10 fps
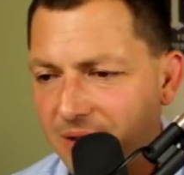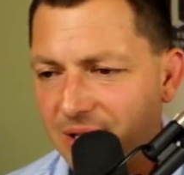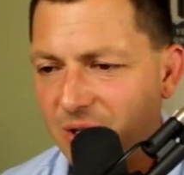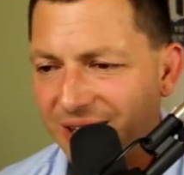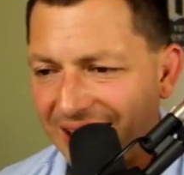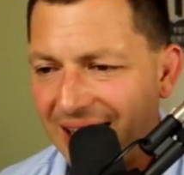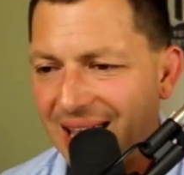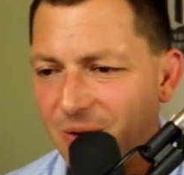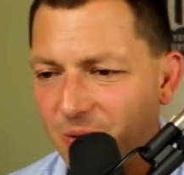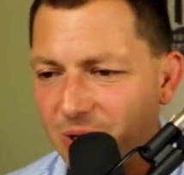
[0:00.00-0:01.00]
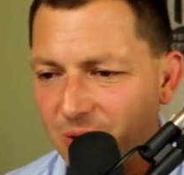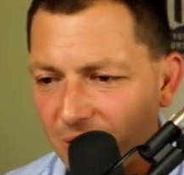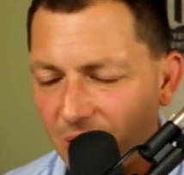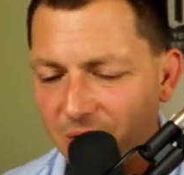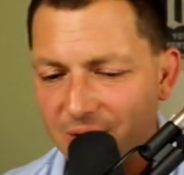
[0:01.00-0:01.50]
than you can when you
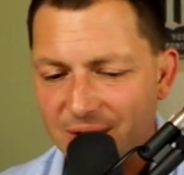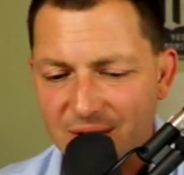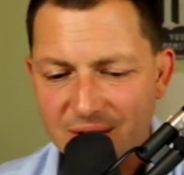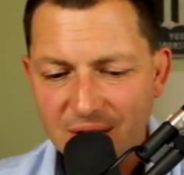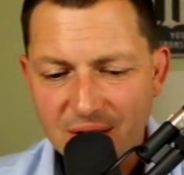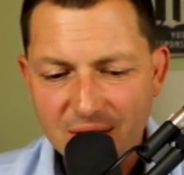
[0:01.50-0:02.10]
go this